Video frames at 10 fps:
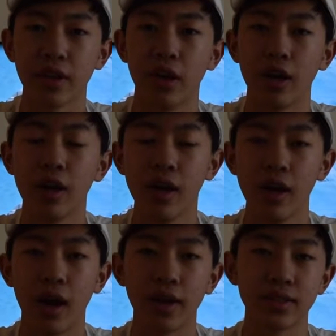on.
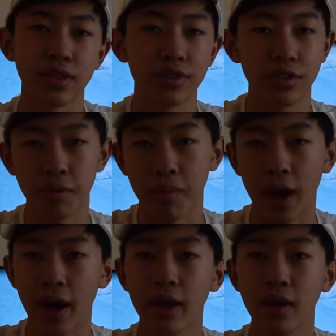I essentially
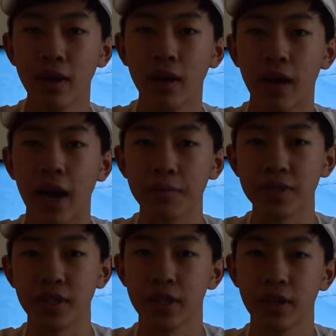buy a hype
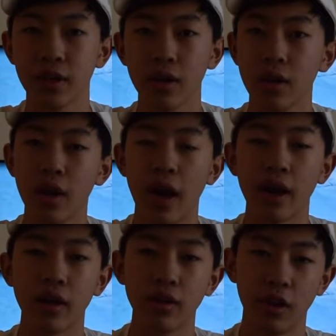sneaker
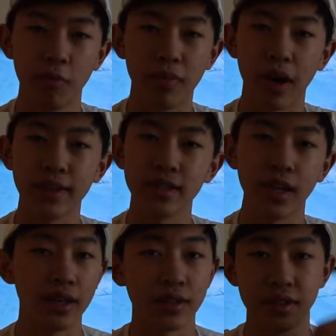at a low price
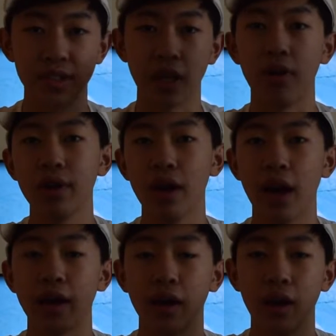and then sell it
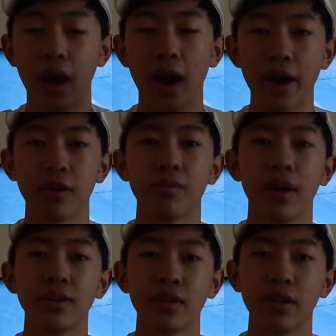at a higher
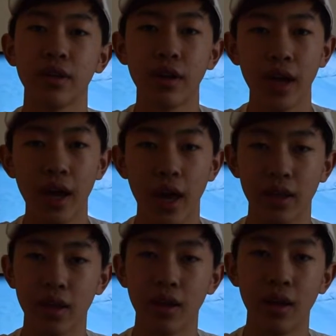price later, and
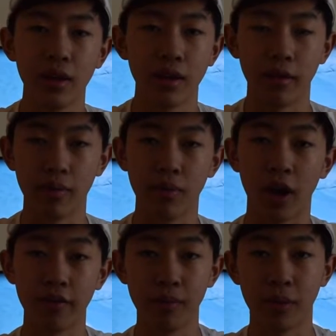then the
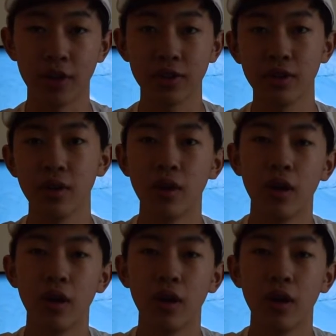profit margin